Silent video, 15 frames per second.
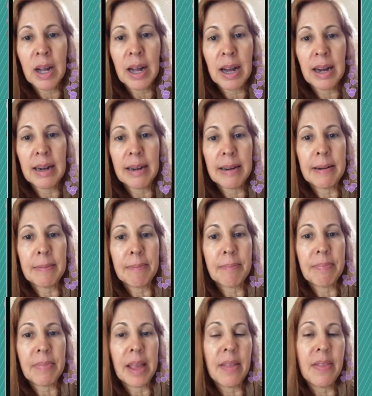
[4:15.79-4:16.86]

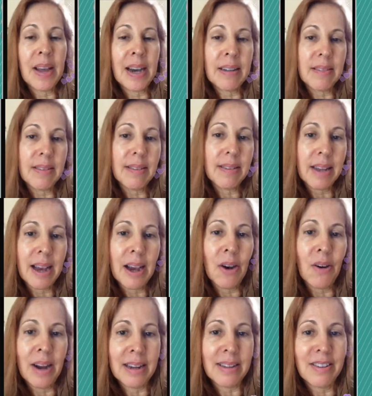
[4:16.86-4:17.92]
and that's how
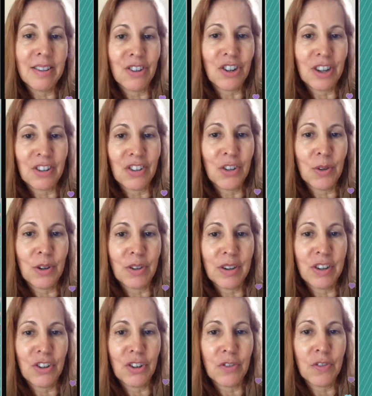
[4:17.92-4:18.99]
I suggest you
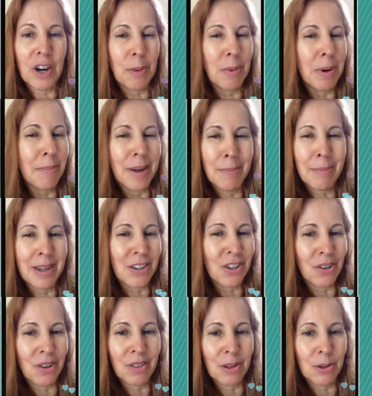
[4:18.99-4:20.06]
increase your fiber. I'm not much
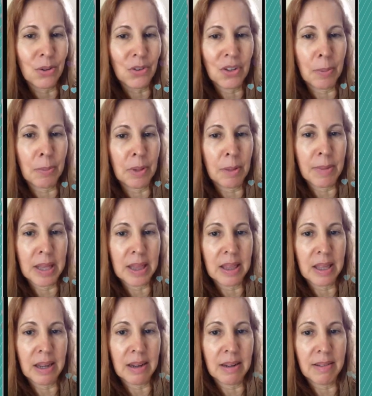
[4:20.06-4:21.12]
on those supplement
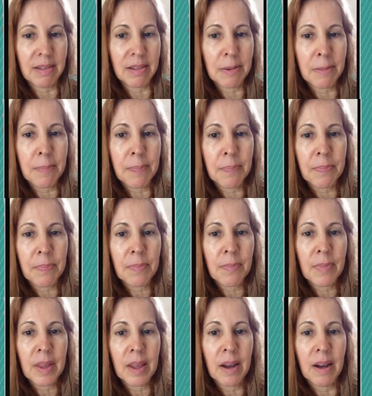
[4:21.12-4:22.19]
things.
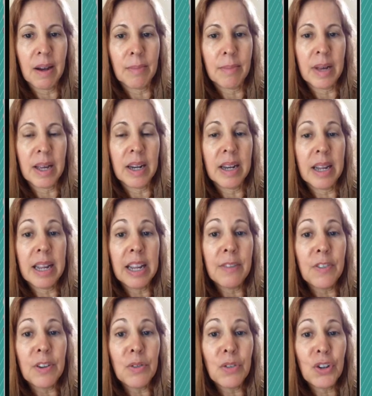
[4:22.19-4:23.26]
And
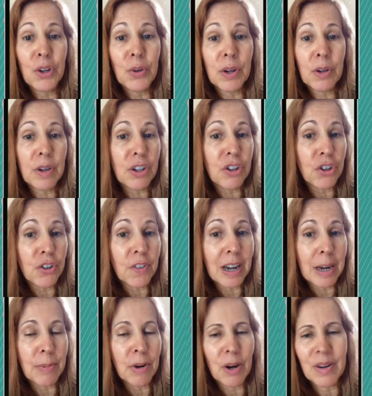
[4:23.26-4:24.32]
if you do increase your
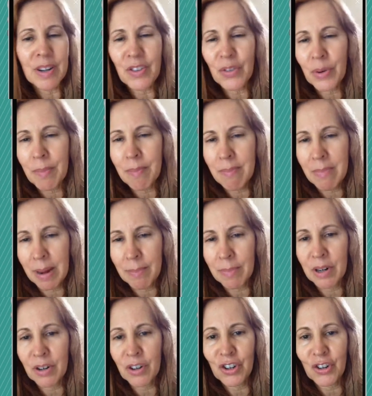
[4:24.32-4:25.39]
fiber, always
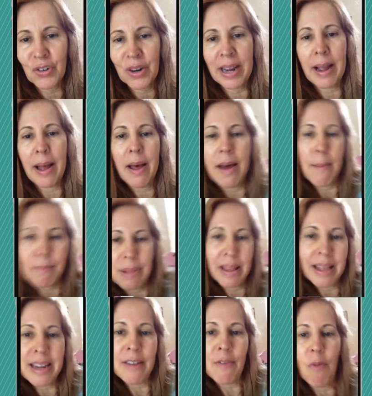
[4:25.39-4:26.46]
remember to drink
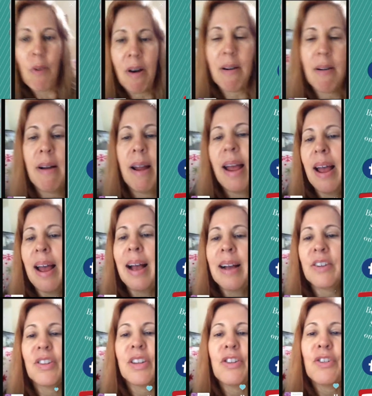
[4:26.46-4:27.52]
plenty of water.
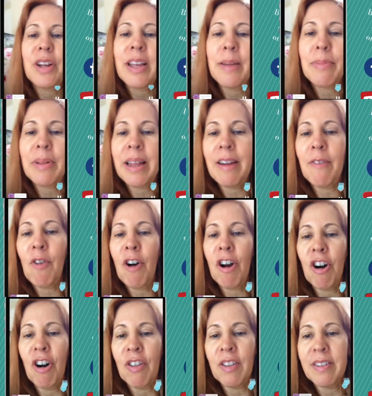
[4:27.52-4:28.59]
Actually, drinking plenty of water
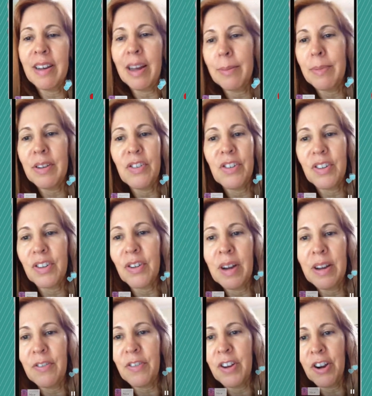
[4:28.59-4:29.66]
all the time is just
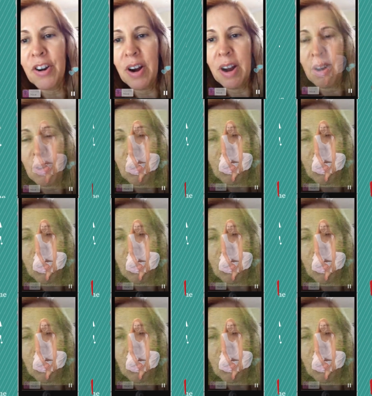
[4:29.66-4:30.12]
great for your health.